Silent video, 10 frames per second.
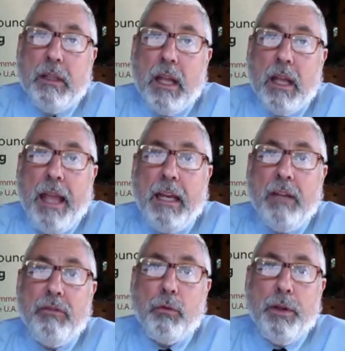any of
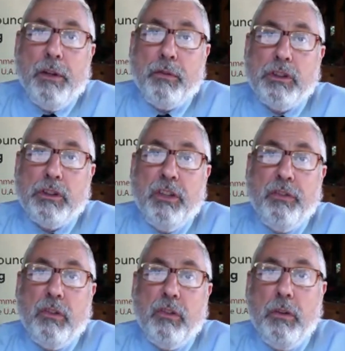your research
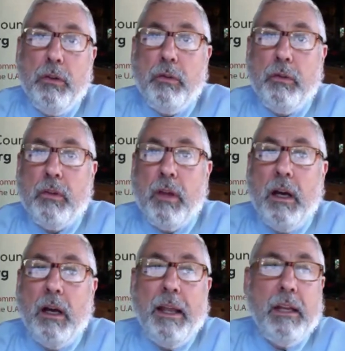institutes,
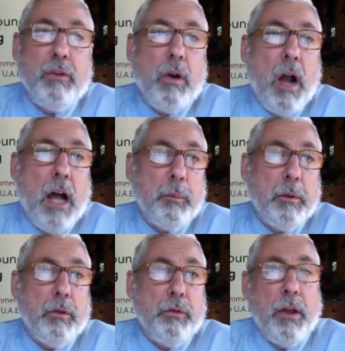any of your
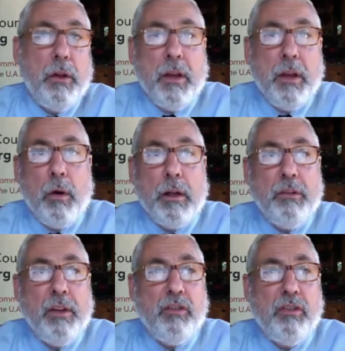hospitals, healthcare
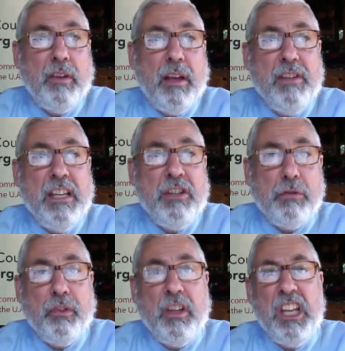organizations have
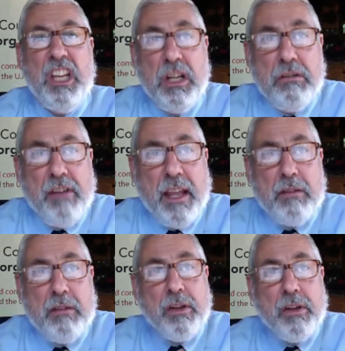interesting,
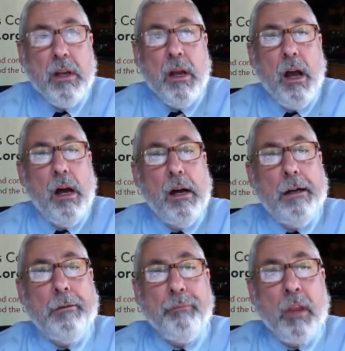innovative
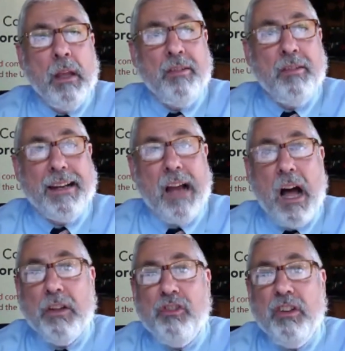
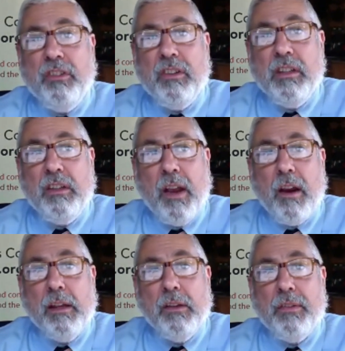technologies in these
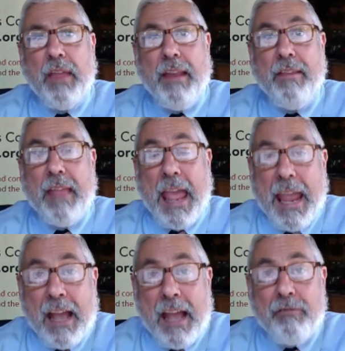areas that they
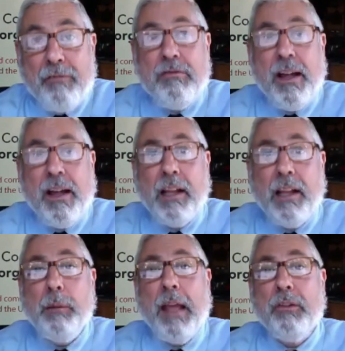have developed
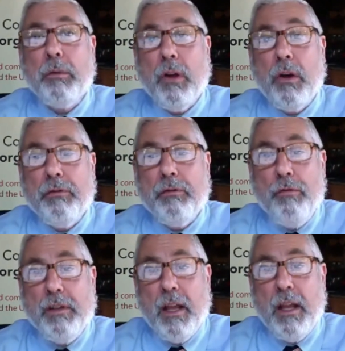as a result of
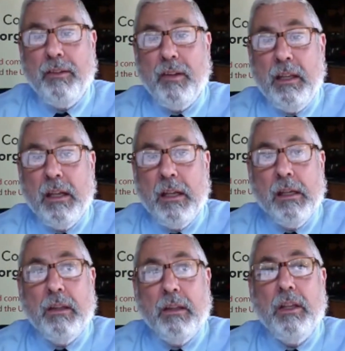COVID-19,
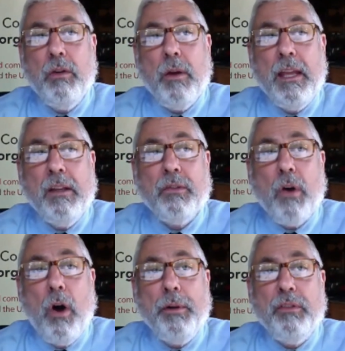the UAE is
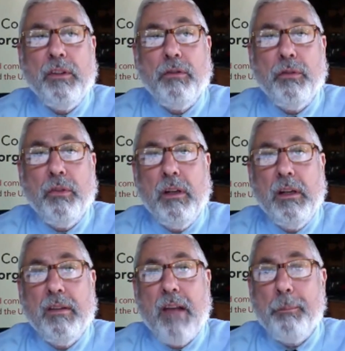always interested in
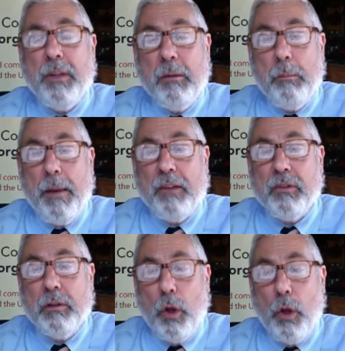adopting
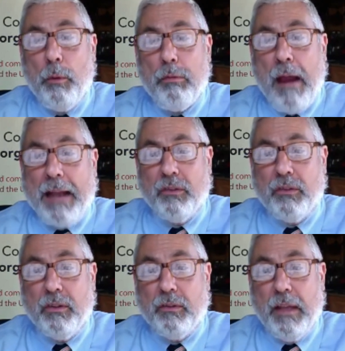best global
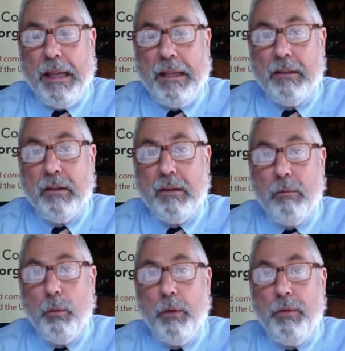practices, and
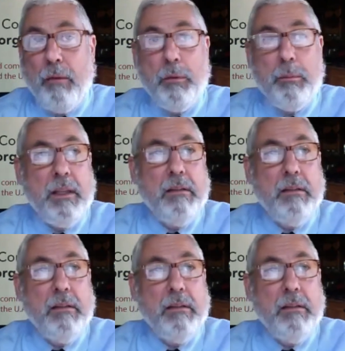they would be